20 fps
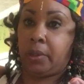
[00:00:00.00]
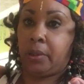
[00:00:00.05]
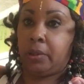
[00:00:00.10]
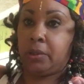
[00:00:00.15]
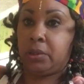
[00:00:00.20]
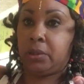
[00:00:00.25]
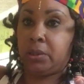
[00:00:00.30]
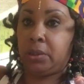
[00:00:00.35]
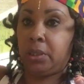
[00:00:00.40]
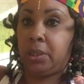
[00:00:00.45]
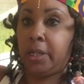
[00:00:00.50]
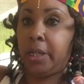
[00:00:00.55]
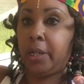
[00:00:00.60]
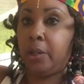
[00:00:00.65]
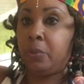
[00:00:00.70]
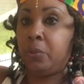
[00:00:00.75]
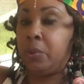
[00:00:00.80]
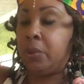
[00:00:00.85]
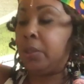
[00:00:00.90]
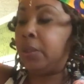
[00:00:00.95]
Let's see
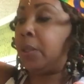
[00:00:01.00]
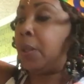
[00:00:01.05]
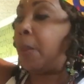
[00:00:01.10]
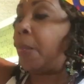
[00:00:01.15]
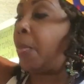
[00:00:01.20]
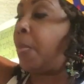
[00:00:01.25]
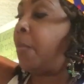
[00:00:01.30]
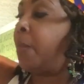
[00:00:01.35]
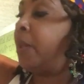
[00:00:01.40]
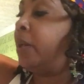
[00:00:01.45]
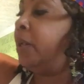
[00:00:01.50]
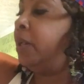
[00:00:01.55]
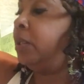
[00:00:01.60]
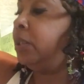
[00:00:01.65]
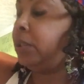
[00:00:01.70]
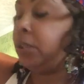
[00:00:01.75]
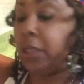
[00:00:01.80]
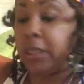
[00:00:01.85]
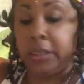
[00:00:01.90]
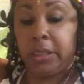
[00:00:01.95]
that one.
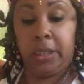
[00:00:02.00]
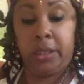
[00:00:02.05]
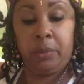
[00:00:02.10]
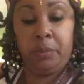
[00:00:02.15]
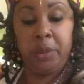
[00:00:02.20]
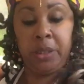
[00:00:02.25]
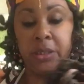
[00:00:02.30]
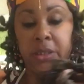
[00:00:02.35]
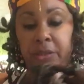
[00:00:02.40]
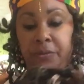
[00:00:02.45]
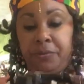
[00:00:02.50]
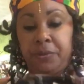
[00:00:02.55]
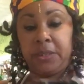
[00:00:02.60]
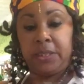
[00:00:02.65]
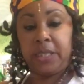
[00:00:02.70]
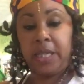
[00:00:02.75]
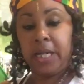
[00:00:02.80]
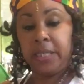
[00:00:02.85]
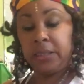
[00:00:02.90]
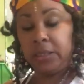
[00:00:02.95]
So I did them in different
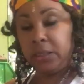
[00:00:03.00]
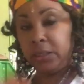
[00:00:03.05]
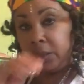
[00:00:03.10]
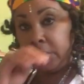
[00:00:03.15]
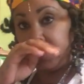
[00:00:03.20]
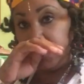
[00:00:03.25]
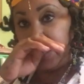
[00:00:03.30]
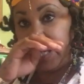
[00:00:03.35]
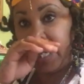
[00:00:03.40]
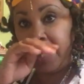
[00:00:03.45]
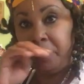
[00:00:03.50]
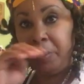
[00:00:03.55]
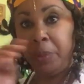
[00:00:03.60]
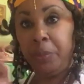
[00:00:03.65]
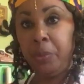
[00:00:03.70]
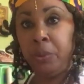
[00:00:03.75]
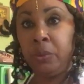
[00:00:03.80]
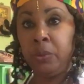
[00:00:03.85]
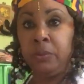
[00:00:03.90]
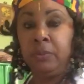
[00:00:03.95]
sizes because a lot of
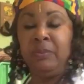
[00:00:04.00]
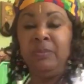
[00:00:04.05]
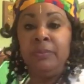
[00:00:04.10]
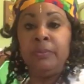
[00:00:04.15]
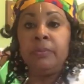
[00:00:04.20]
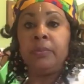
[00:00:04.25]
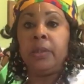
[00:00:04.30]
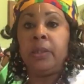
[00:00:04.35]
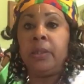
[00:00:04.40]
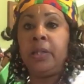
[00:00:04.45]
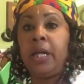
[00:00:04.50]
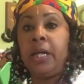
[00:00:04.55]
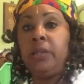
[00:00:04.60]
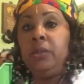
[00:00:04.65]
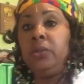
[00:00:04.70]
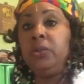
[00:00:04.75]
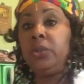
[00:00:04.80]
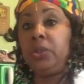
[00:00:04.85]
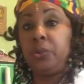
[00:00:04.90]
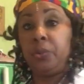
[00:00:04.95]
people are not
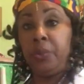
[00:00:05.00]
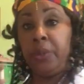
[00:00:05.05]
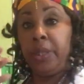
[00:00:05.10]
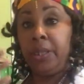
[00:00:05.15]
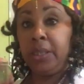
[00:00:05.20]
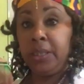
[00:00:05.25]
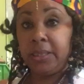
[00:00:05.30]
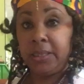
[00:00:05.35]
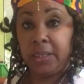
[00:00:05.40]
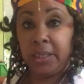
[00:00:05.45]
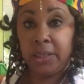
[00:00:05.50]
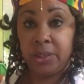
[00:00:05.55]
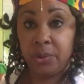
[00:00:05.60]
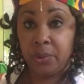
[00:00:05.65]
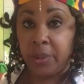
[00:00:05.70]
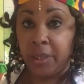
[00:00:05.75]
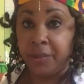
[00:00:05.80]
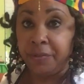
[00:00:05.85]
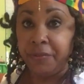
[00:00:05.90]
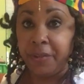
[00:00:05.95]
used to wearing these things
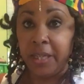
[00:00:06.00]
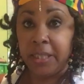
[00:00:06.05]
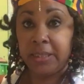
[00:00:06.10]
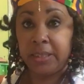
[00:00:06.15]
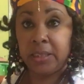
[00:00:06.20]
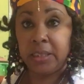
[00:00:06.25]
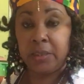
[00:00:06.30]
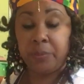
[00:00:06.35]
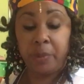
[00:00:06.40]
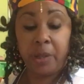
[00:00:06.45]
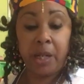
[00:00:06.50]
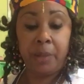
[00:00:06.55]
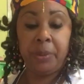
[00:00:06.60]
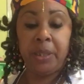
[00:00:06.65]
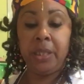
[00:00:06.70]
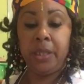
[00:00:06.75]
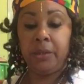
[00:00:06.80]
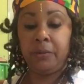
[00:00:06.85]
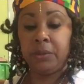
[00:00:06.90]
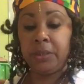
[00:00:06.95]
on their face, and it's
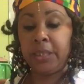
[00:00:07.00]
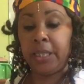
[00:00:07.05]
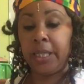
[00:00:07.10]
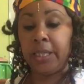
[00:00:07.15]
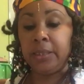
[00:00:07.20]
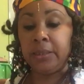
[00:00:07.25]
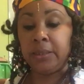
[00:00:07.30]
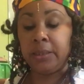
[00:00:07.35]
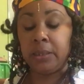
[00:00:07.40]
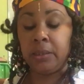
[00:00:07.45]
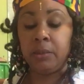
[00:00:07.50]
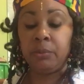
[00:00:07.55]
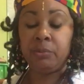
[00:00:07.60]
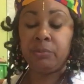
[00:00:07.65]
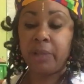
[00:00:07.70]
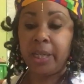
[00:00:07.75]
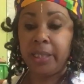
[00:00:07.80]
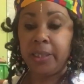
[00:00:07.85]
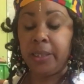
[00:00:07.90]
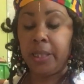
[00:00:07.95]
probably irritating to them
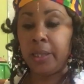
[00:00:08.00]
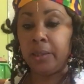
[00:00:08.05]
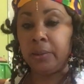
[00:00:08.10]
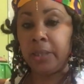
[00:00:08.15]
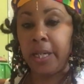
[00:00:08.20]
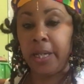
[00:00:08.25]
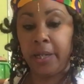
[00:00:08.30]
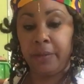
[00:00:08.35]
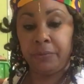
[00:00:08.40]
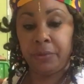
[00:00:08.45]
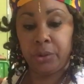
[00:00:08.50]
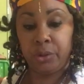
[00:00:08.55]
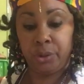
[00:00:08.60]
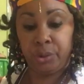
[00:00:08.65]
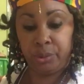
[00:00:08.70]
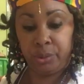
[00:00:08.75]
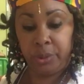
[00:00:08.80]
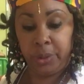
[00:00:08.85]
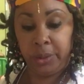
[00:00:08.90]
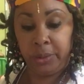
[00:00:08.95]
right now to have to
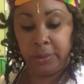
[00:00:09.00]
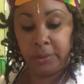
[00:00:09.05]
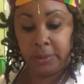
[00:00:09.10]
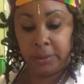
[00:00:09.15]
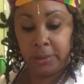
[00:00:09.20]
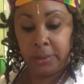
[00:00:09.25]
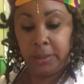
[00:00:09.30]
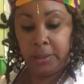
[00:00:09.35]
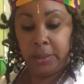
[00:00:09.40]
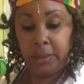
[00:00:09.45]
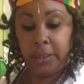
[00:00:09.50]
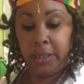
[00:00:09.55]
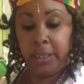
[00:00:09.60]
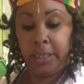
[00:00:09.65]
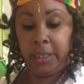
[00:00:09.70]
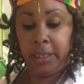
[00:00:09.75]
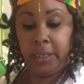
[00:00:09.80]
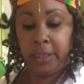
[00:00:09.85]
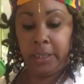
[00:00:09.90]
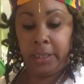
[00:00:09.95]
do it.
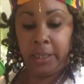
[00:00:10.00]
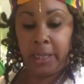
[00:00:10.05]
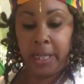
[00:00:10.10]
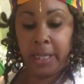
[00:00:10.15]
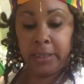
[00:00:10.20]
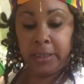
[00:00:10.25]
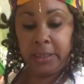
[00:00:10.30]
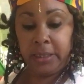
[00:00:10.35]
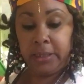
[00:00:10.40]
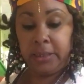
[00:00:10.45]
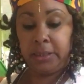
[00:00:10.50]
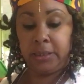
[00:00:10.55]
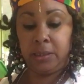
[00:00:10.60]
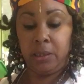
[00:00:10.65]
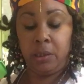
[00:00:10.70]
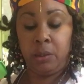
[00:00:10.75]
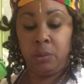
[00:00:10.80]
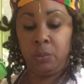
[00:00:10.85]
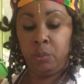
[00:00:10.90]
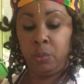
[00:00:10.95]
And I did
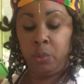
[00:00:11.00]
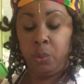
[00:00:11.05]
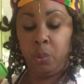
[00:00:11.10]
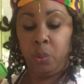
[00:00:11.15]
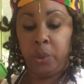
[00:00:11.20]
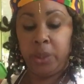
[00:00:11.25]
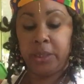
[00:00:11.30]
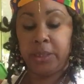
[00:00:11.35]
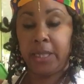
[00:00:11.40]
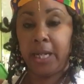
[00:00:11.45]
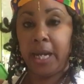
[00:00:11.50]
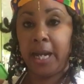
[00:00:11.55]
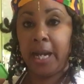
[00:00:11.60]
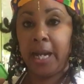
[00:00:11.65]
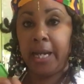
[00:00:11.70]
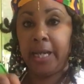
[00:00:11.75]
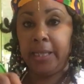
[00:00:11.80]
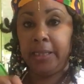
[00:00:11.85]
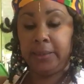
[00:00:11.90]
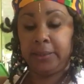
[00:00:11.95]
some with
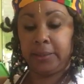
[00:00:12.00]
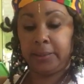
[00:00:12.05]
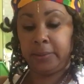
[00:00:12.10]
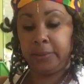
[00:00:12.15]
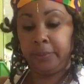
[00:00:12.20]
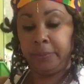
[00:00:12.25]
ties.